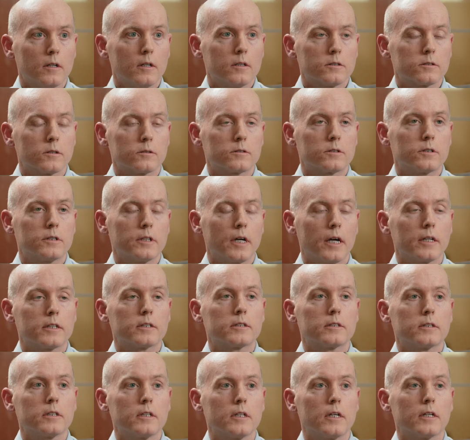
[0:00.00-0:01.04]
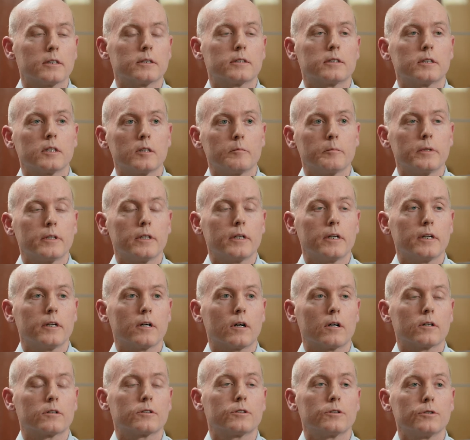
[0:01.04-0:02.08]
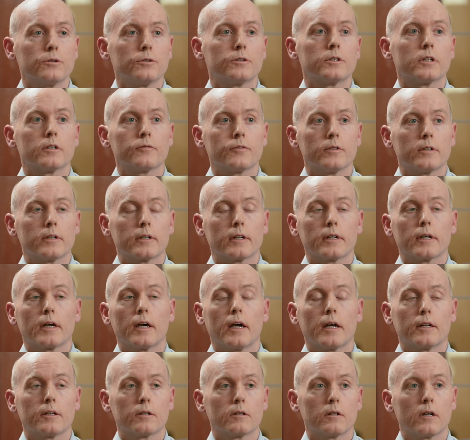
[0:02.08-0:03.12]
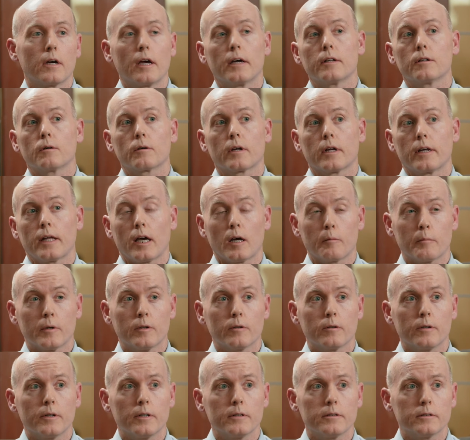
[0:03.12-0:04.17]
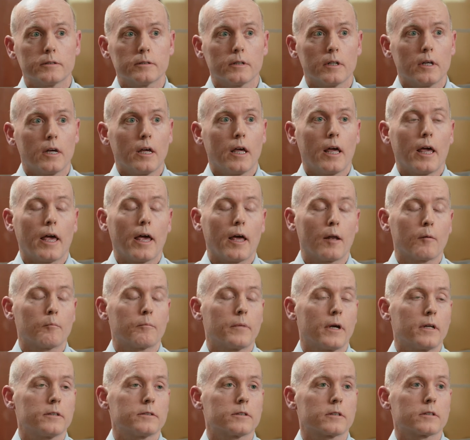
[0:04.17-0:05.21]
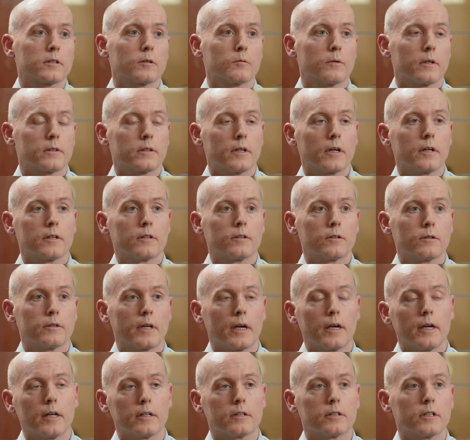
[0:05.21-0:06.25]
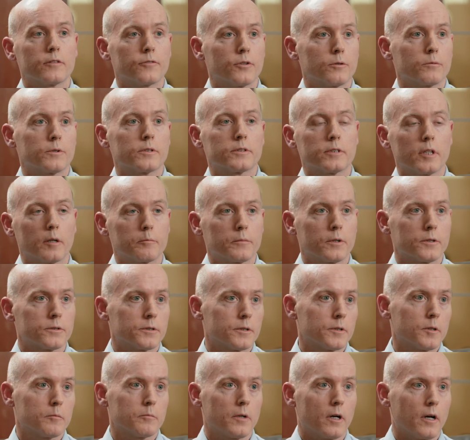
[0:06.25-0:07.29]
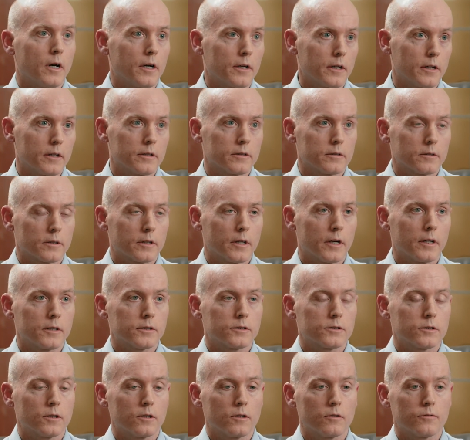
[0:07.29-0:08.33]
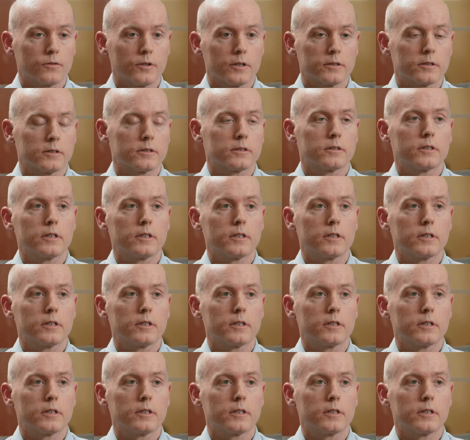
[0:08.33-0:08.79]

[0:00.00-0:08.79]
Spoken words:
So THC and CBD are two different endocannabinoids. And basically what they do, they hit different receptors in the body. Okay, so for instance,